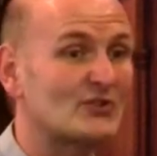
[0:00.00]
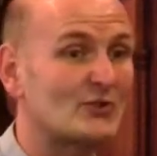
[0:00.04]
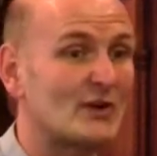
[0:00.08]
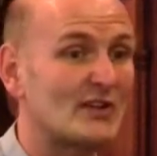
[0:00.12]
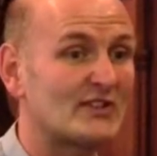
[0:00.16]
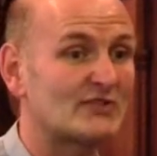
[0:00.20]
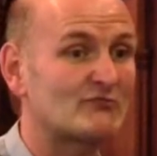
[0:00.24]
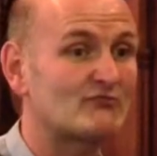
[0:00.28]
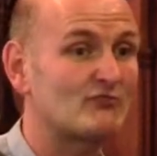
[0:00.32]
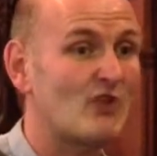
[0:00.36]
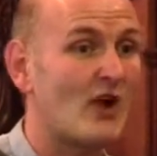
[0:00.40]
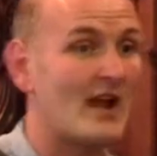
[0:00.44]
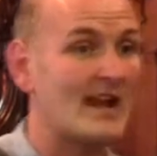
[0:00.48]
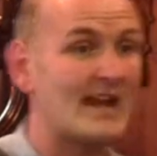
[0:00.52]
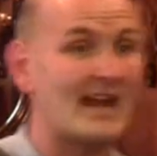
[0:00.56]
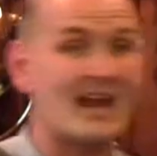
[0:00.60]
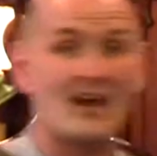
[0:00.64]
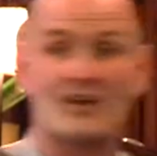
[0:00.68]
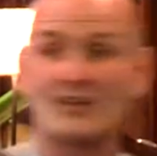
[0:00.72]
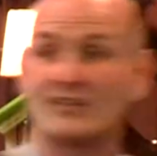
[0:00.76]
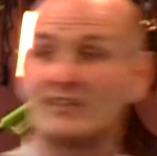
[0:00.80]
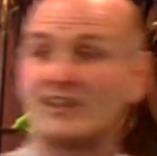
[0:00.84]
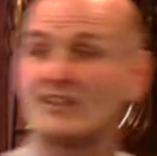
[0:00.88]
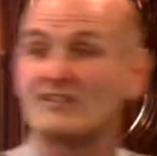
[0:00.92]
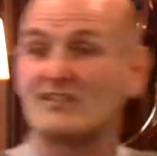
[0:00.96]
to us right
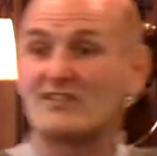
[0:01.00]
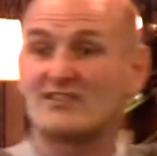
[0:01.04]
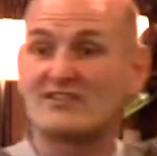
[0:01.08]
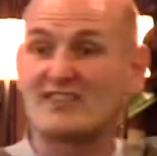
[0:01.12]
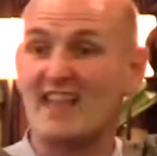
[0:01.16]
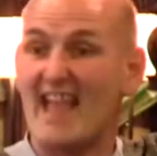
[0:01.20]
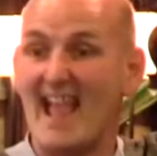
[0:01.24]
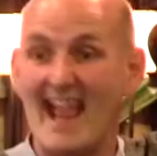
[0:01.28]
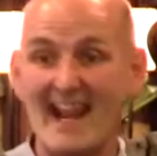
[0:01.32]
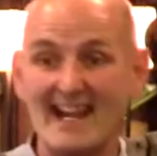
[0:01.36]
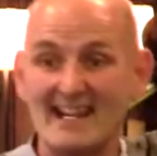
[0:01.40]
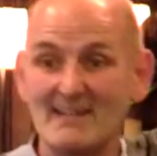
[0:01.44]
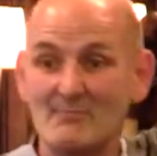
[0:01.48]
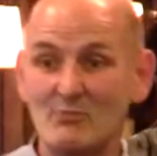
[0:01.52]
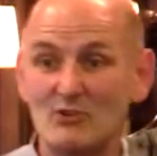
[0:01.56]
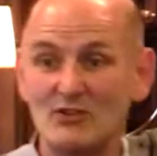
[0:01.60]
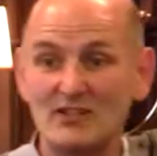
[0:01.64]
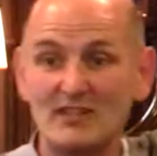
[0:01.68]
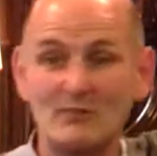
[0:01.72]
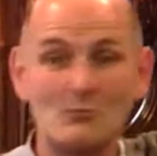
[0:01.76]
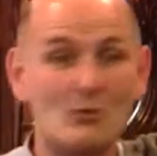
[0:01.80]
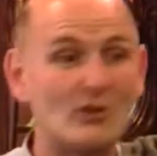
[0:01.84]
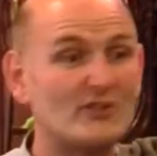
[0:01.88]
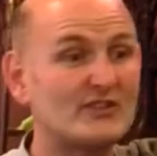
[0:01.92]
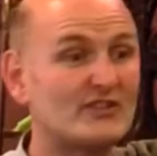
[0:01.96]
now. now. Does
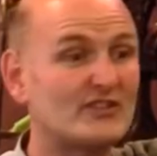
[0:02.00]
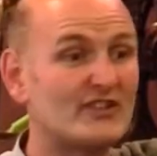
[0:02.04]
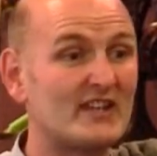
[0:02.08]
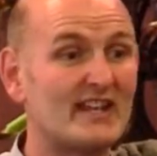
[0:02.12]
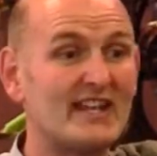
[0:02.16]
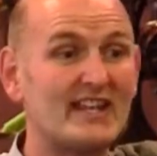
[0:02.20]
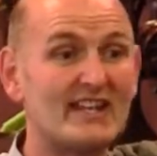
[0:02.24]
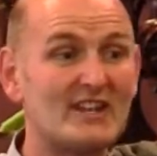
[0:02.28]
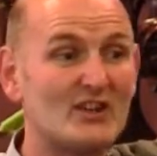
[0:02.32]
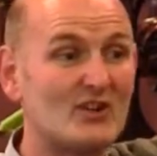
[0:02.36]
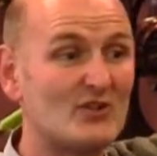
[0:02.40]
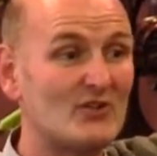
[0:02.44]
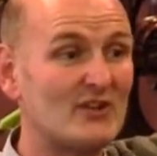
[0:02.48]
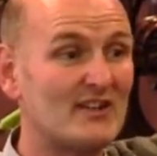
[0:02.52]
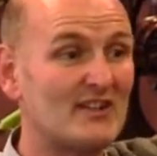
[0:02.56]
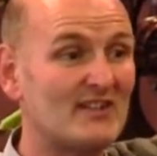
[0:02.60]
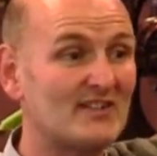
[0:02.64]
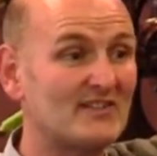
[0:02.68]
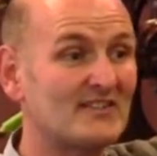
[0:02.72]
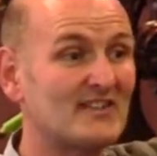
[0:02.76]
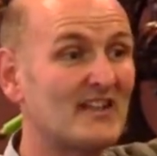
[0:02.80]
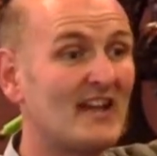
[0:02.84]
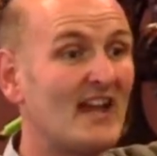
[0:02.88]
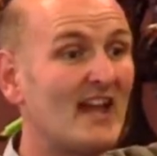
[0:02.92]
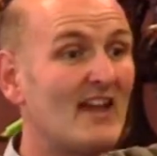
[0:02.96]
anybody want to
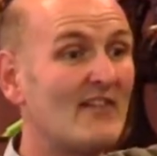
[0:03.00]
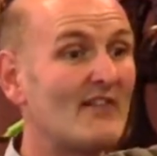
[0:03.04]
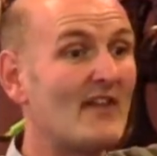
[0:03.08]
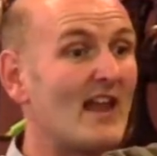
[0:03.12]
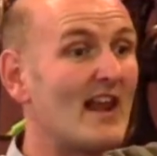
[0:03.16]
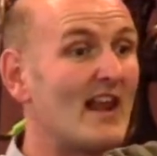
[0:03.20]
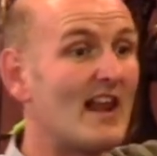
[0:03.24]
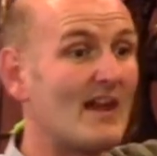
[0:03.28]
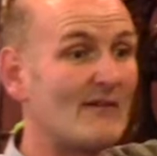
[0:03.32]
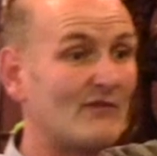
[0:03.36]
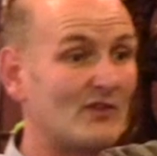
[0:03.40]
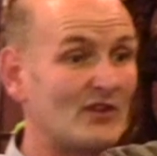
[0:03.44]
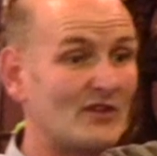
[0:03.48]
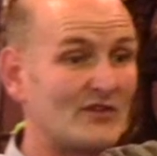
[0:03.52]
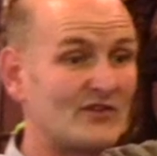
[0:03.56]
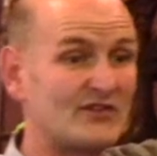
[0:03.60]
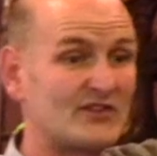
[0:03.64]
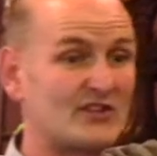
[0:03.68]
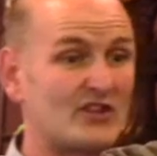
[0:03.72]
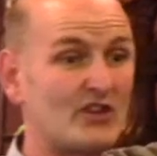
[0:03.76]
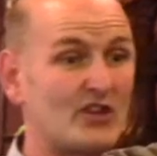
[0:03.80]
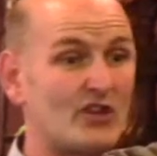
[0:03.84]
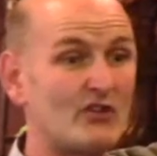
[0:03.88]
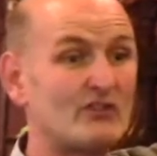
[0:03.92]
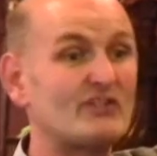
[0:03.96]
increase their level of
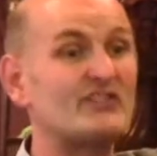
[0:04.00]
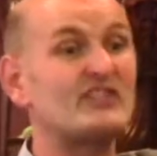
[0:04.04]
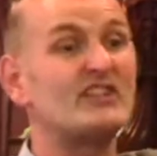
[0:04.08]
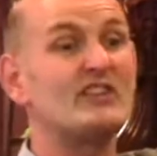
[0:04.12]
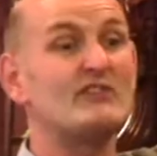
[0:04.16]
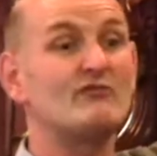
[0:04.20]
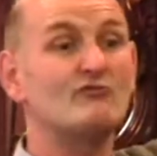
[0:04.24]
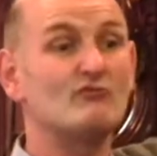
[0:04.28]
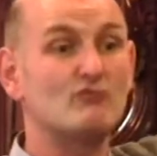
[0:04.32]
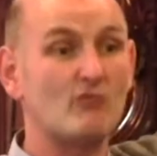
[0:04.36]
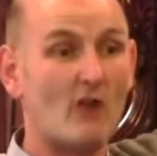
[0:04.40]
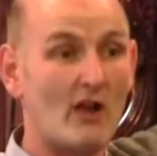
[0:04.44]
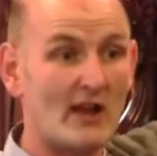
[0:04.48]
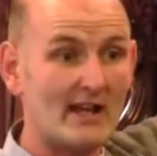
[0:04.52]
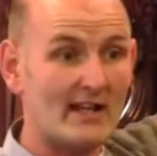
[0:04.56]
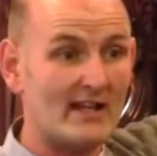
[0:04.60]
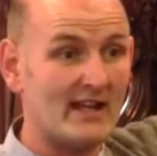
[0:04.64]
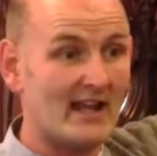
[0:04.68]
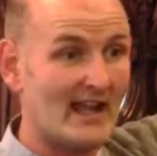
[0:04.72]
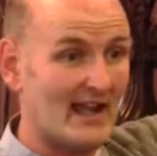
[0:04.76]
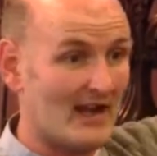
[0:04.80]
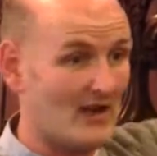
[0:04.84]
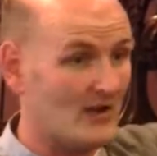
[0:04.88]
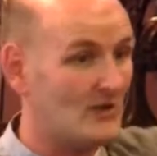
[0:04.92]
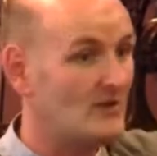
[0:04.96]
security right
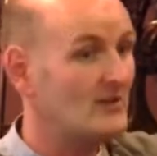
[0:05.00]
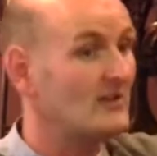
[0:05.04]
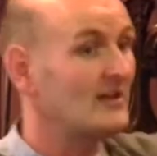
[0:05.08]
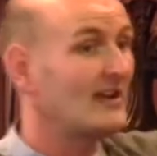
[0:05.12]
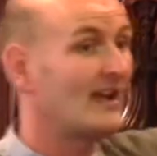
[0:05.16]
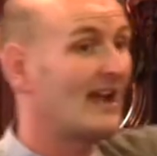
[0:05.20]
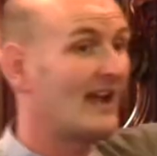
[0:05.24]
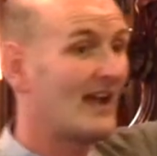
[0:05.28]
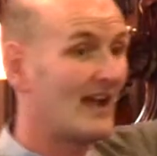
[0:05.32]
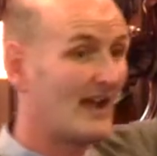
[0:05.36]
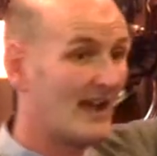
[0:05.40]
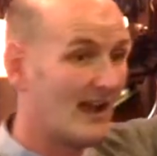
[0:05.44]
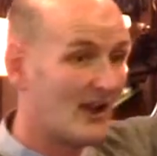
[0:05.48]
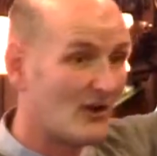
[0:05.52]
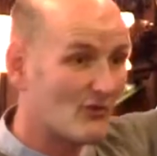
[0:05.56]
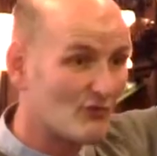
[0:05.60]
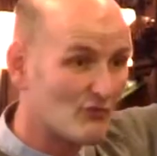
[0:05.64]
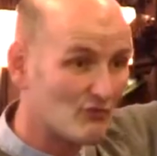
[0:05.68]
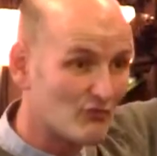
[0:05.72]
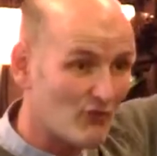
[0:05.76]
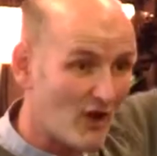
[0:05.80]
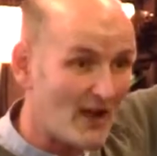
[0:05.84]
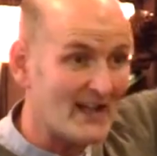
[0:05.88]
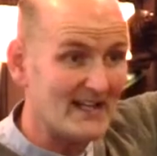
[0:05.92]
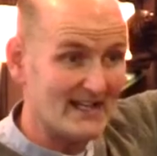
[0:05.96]
now?
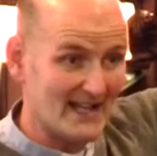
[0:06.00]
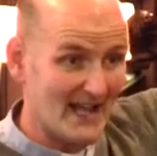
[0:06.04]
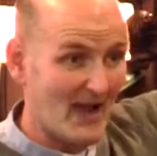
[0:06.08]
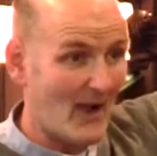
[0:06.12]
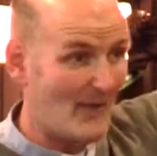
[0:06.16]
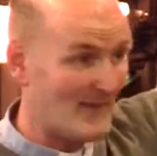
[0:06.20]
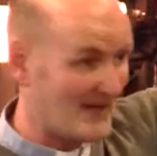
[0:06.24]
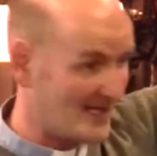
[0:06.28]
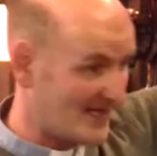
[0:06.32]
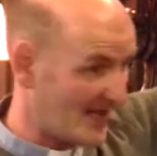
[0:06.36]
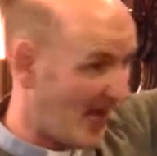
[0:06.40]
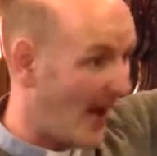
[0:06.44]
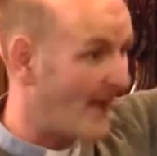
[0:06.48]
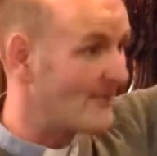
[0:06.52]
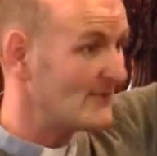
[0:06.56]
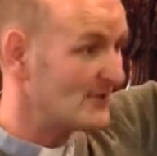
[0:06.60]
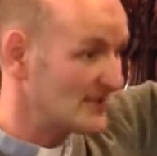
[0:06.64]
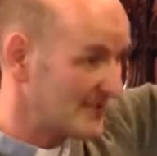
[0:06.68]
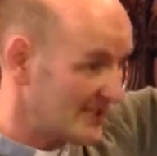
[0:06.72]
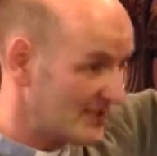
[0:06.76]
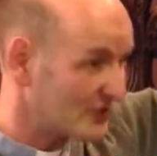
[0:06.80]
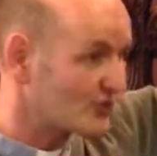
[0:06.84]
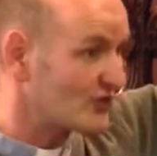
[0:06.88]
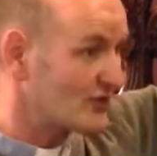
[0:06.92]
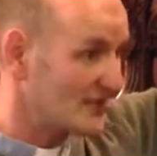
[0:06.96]
Right now? I mean, I'm
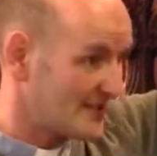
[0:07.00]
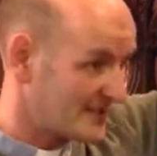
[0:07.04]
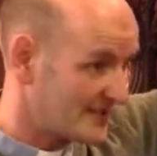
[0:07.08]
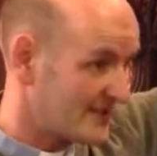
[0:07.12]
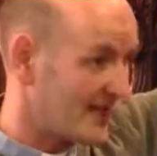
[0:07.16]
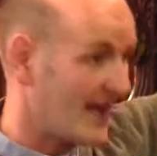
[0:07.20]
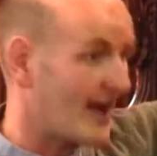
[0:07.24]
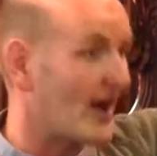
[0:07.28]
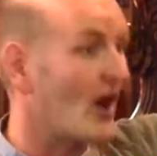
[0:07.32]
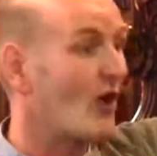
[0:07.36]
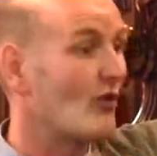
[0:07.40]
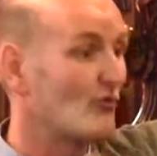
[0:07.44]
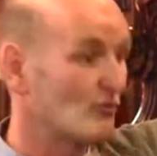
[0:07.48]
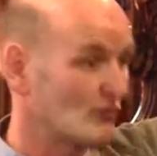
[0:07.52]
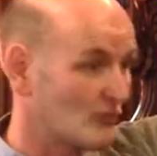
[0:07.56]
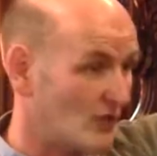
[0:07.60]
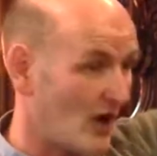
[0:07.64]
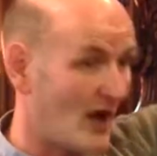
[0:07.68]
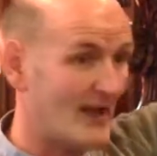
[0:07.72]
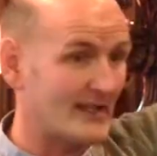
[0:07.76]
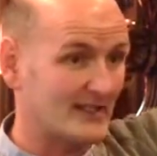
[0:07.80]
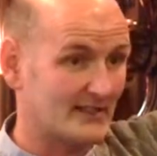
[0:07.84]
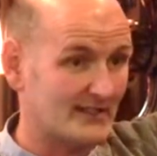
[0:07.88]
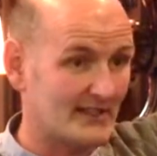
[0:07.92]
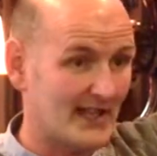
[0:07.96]
literally saying
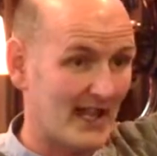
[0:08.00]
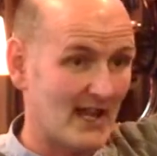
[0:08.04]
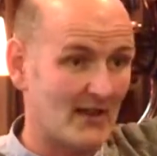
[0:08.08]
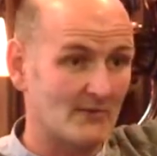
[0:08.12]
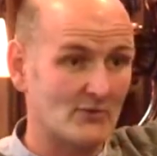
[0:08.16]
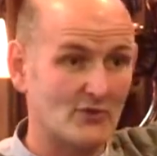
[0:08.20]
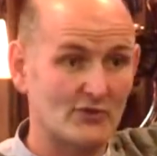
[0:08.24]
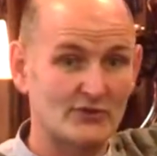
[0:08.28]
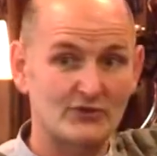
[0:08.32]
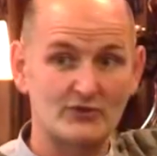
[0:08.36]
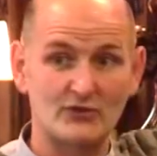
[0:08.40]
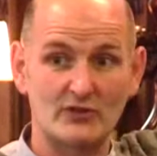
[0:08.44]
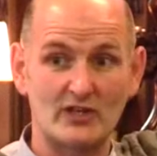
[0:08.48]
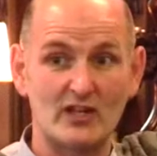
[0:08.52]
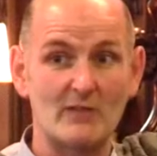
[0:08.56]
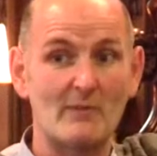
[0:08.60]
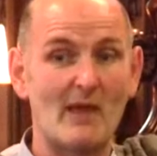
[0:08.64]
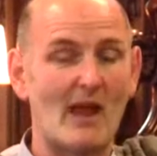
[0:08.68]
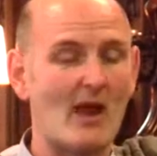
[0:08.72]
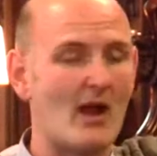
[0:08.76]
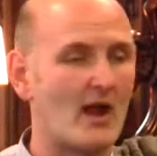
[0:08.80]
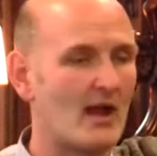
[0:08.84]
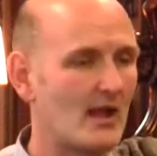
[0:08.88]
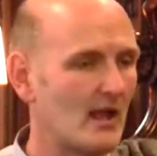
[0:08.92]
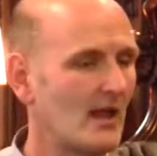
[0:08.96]
right now. I'm not talking
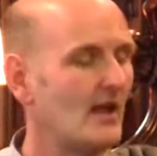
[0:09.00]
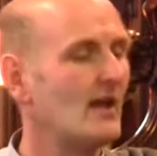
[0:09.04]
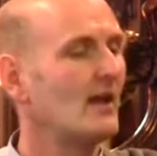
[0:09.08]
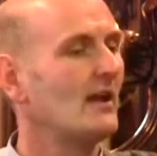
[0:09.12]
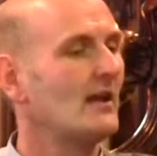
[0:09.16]
about